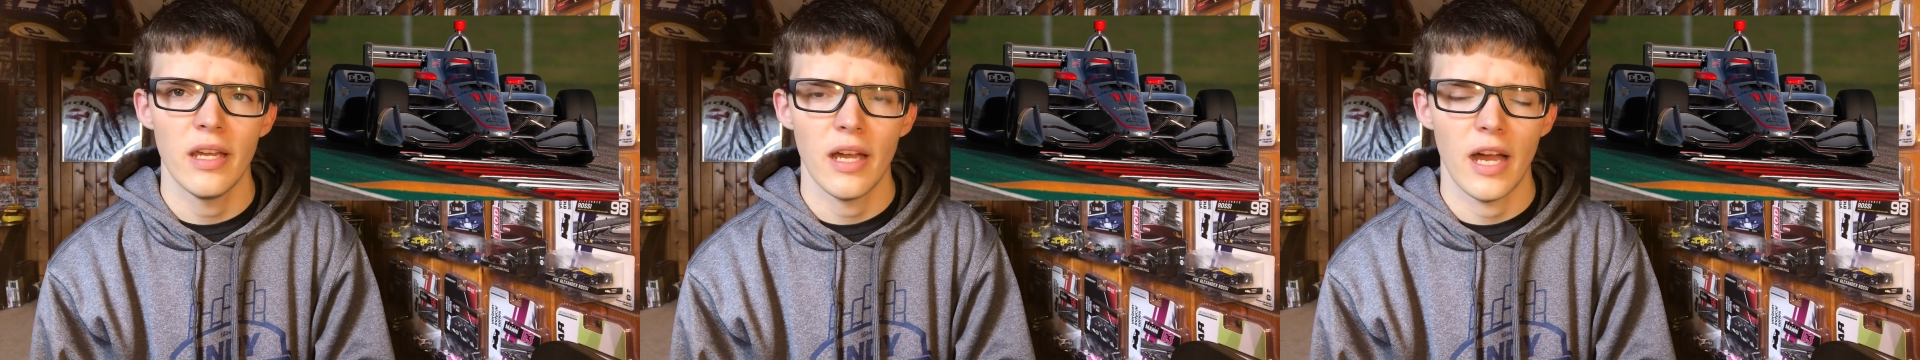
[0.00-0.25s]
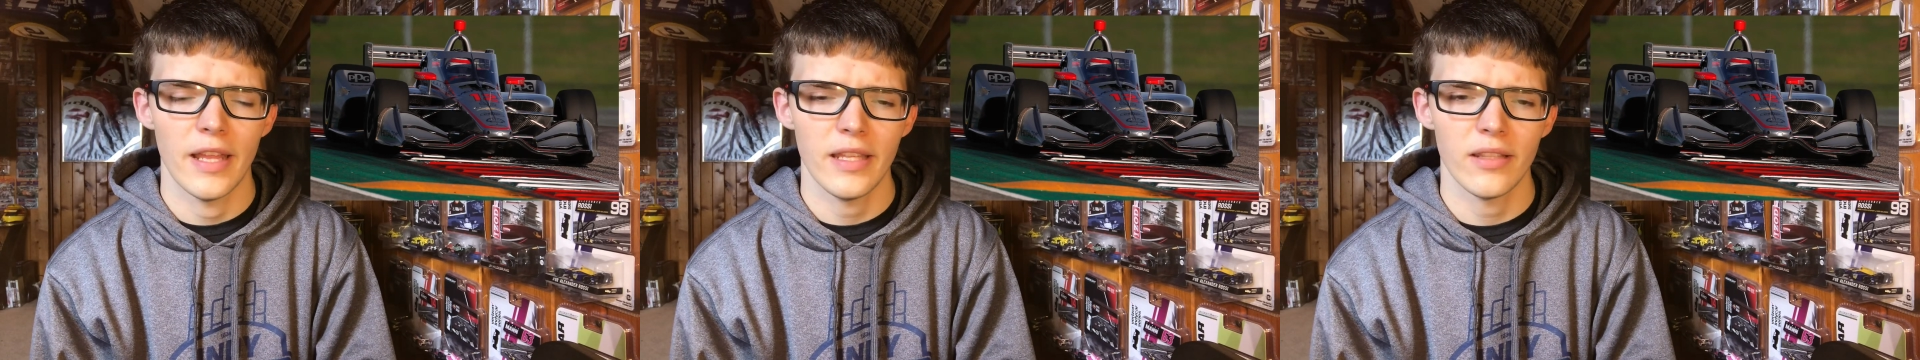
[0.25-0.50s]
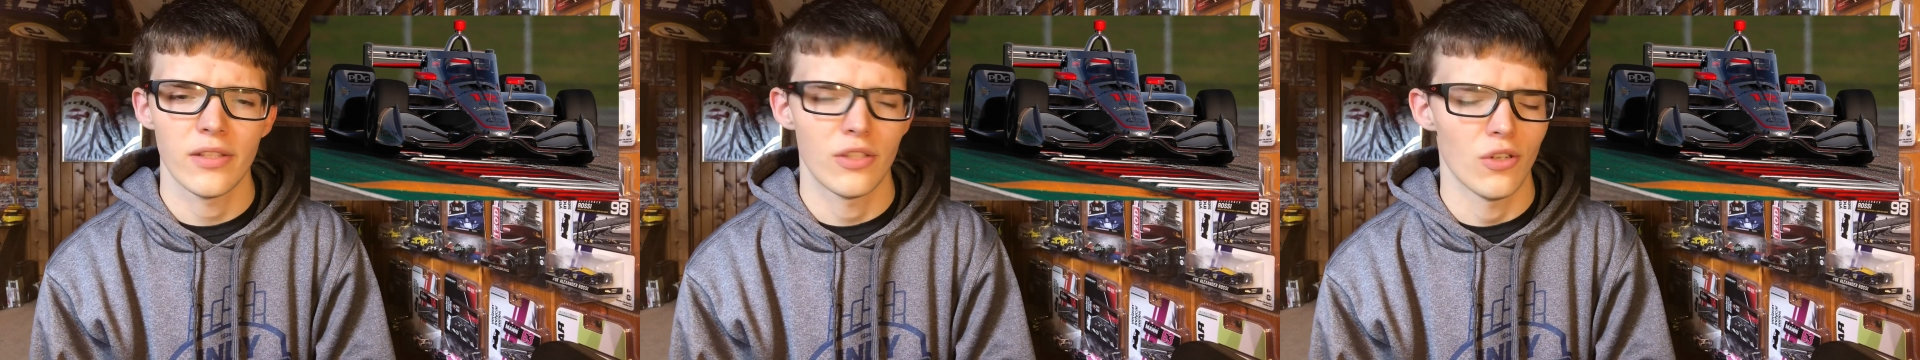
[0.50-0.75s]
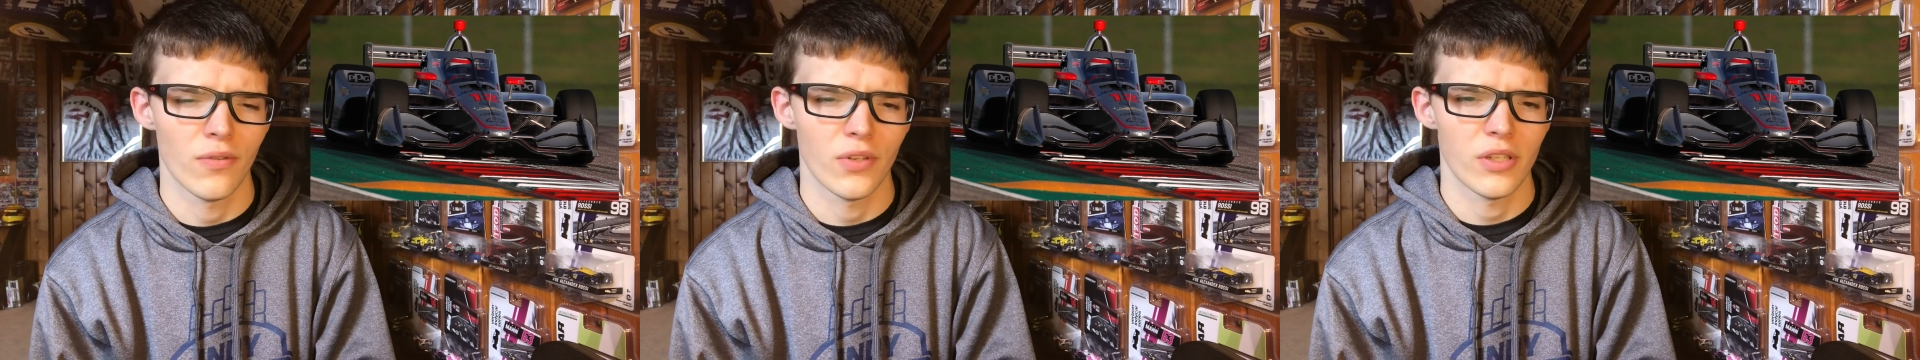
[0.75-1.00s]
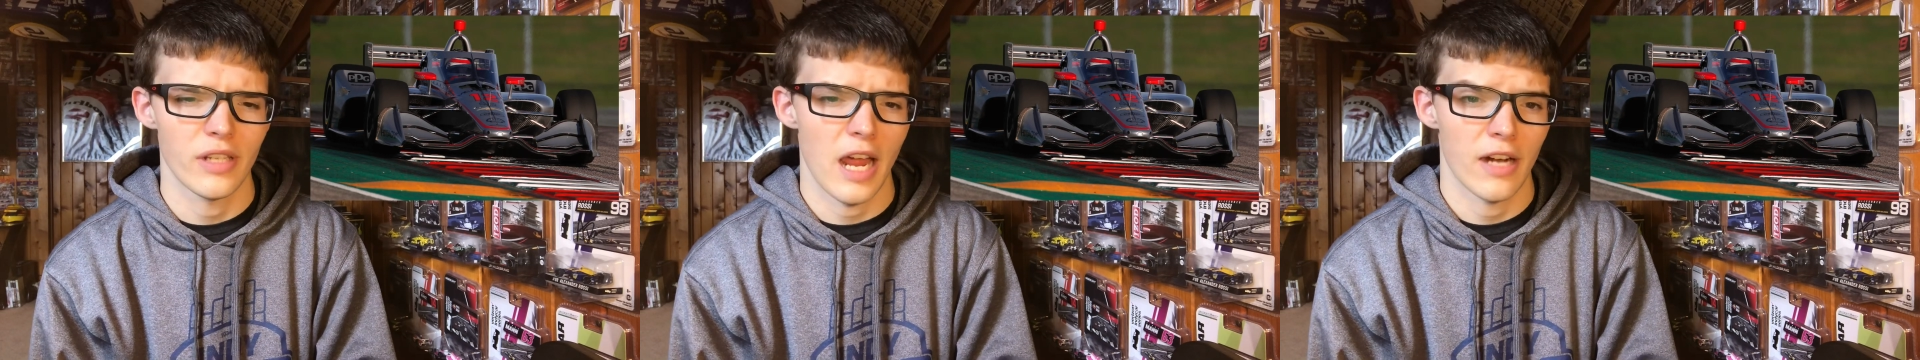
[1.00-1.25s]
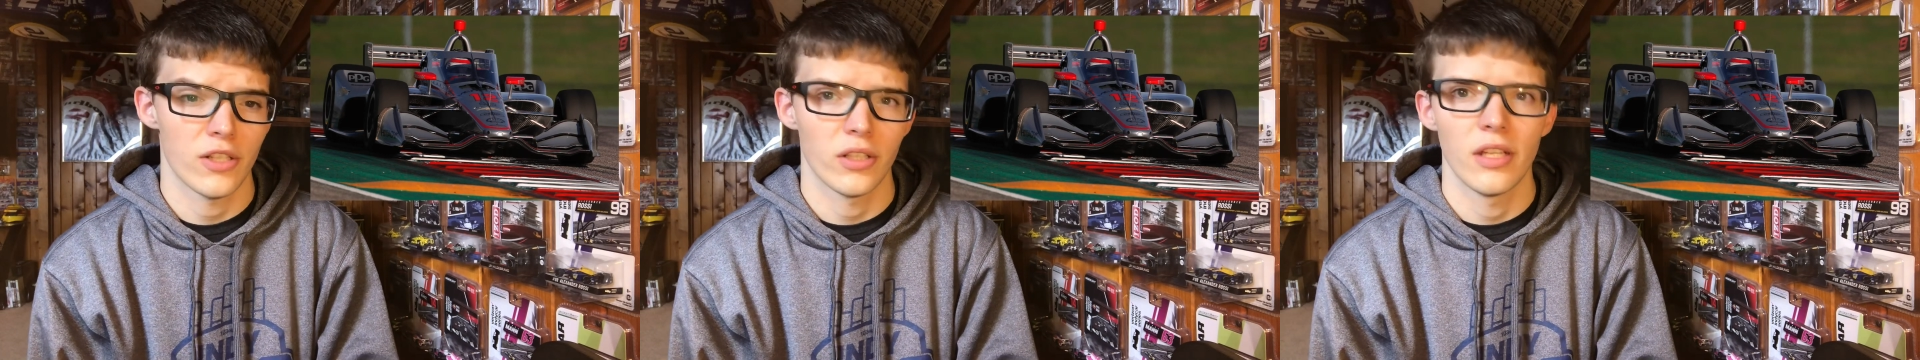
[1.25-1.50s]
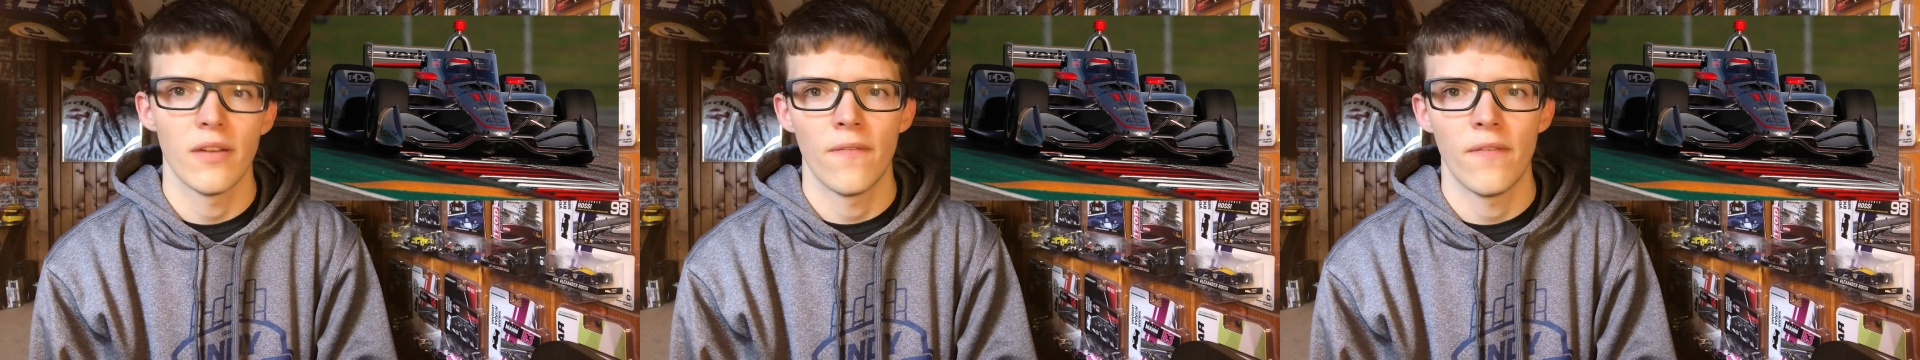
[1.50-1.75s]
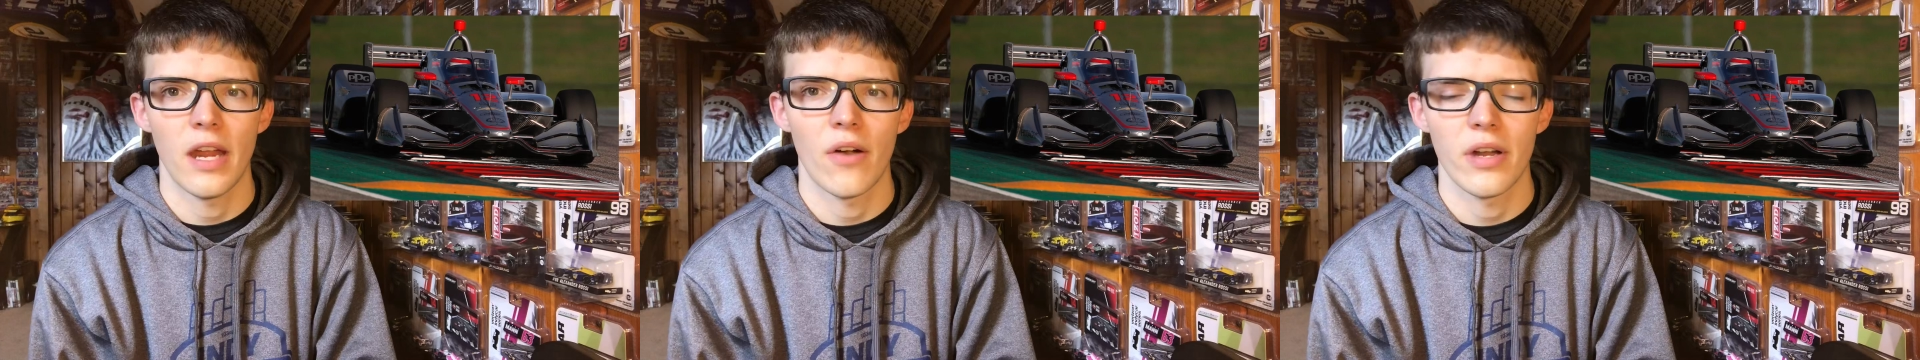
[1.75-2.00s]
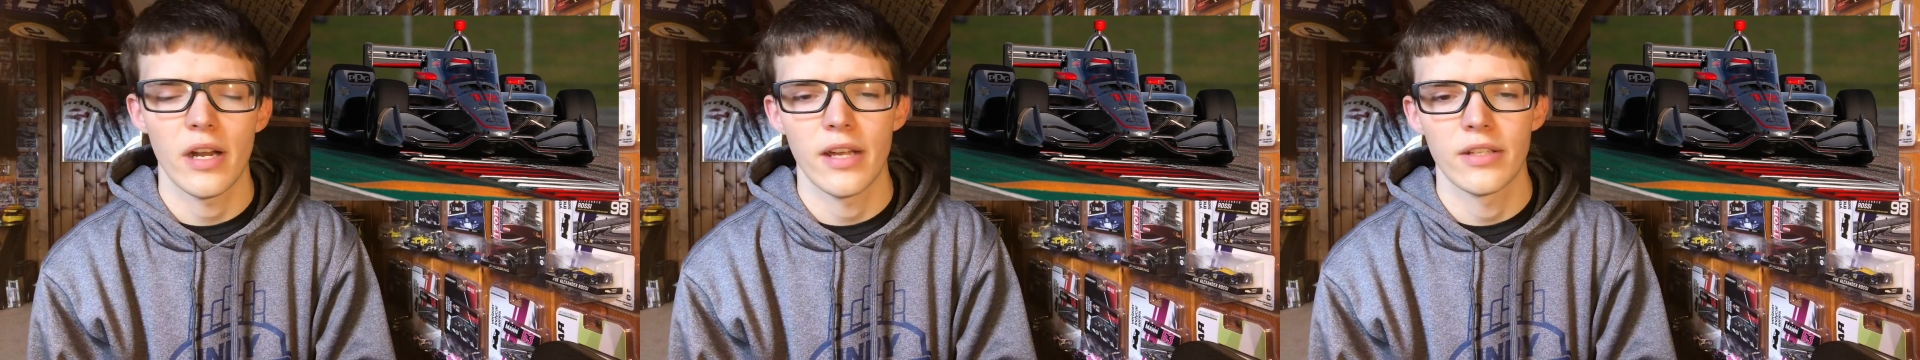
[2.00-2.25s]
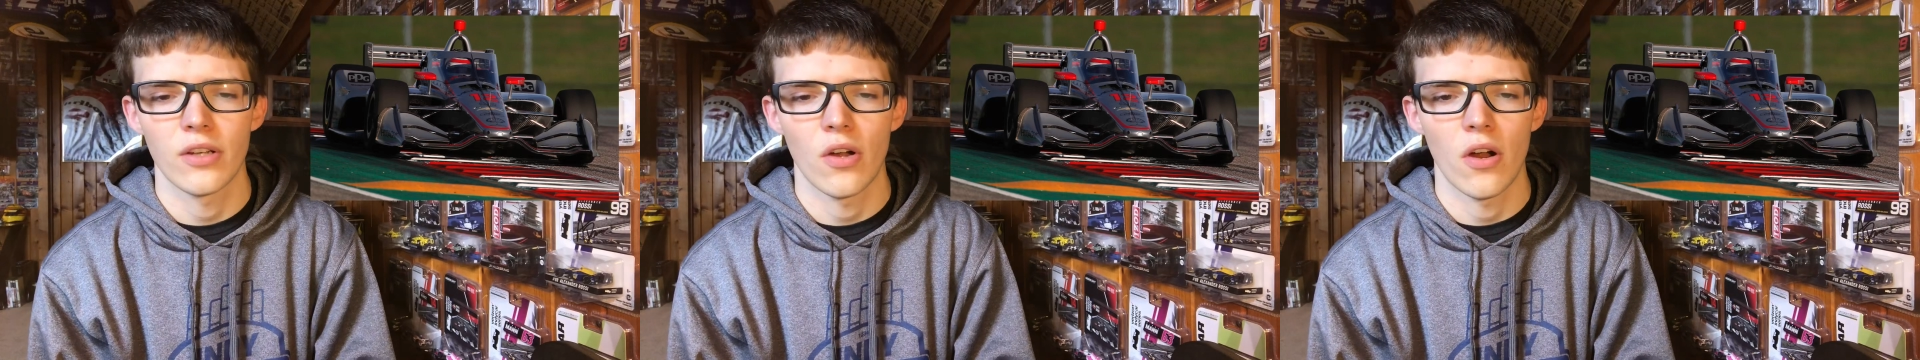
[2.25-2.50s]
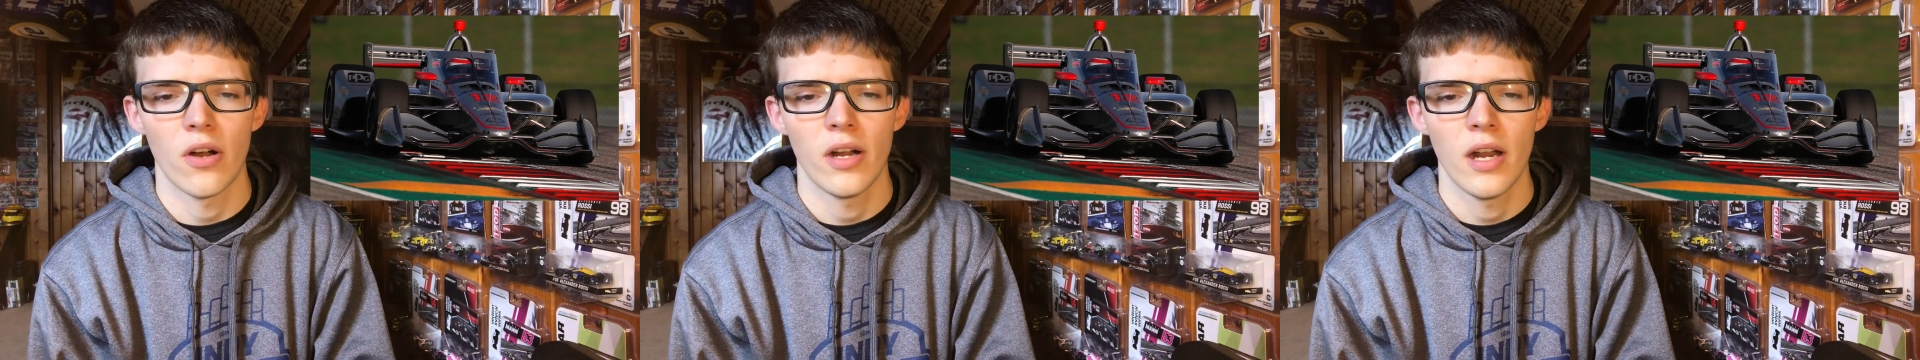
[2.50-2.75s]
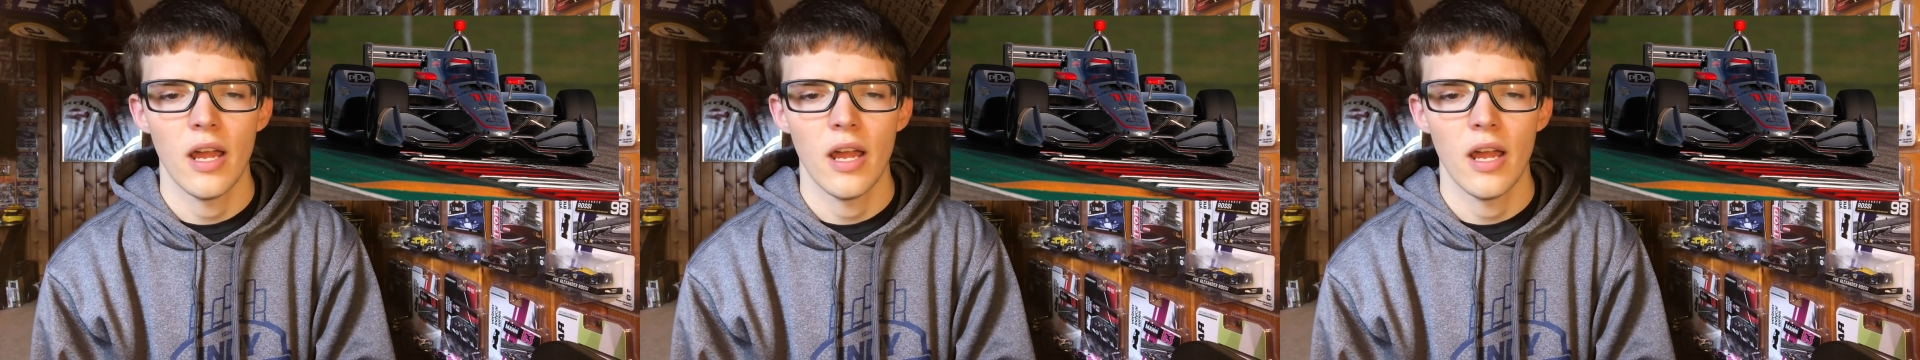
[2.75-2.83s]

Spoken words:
I think the silver is actually a very nice car.